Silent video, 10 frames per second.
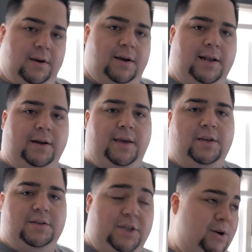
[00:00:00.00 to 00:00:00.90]
And I'll
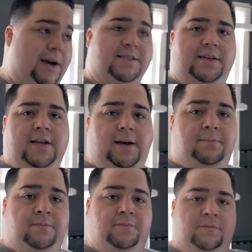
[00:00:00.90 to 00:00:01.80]
see you guys next time.
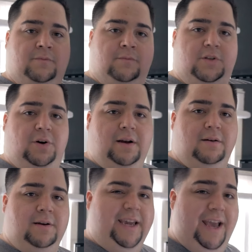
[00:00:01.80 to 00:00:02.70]
Tara,
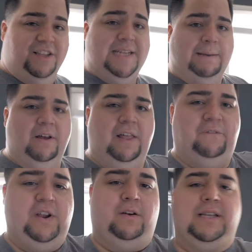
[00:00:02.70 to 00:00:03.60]
I can't snap my
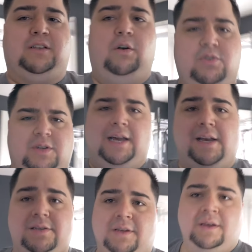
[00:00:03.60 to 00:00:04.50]
left fingers. I told you guys.